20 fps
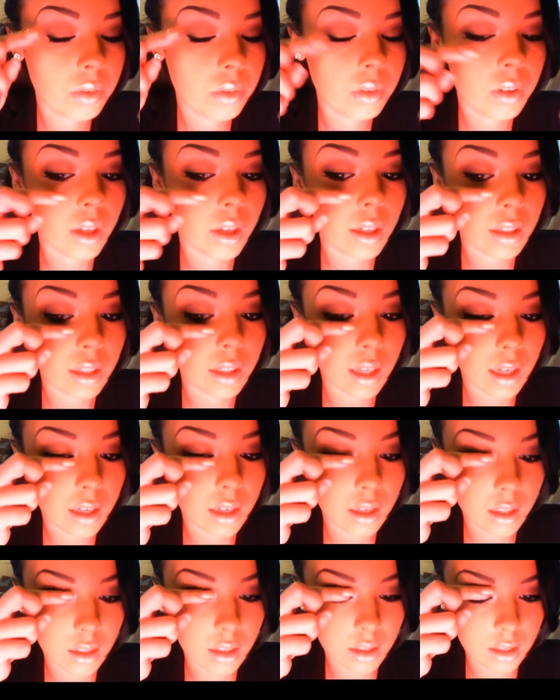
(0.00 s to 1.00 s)
like that,
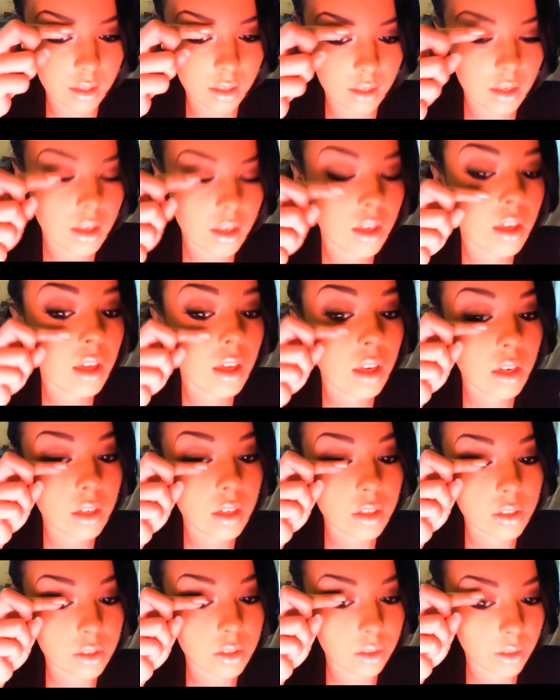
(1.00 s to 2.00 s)
and then
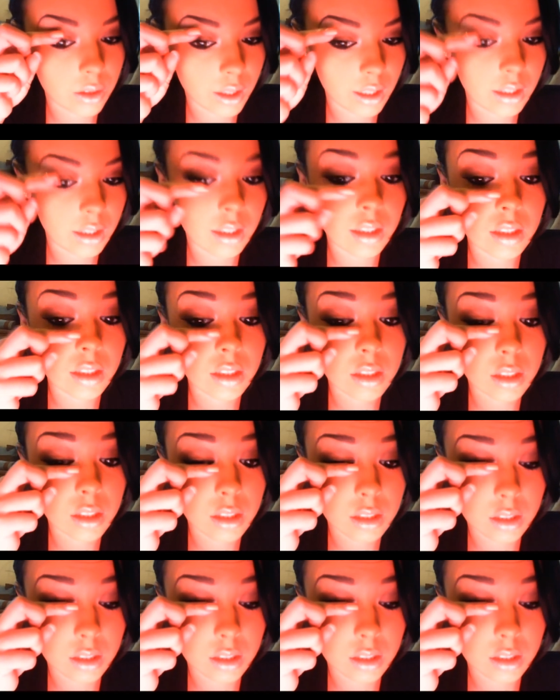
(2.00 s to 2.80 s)
just go like this just